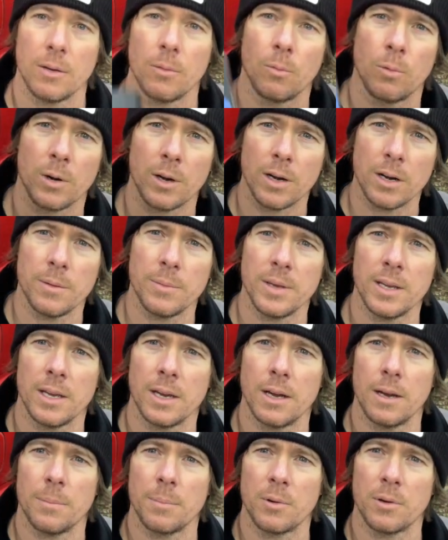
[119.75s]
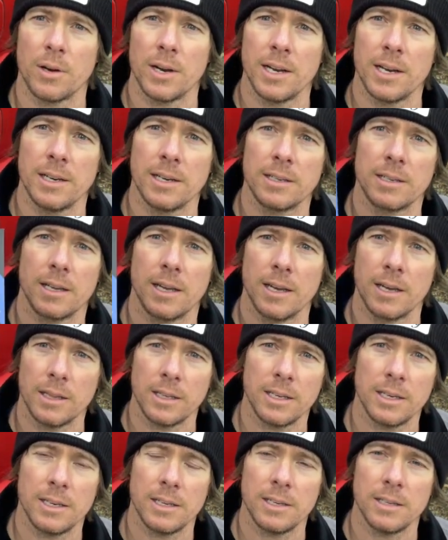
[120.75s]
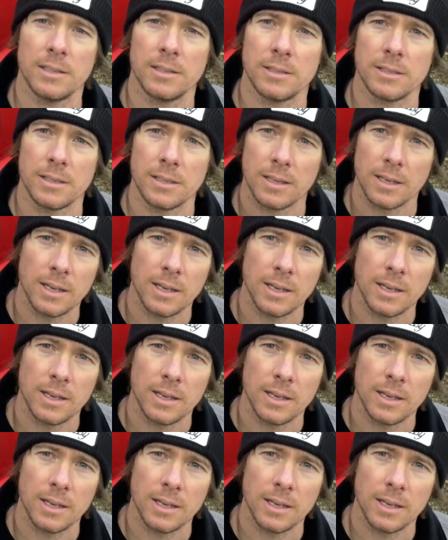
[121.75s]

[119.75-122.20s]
we're gonna be upgrading to LEDs.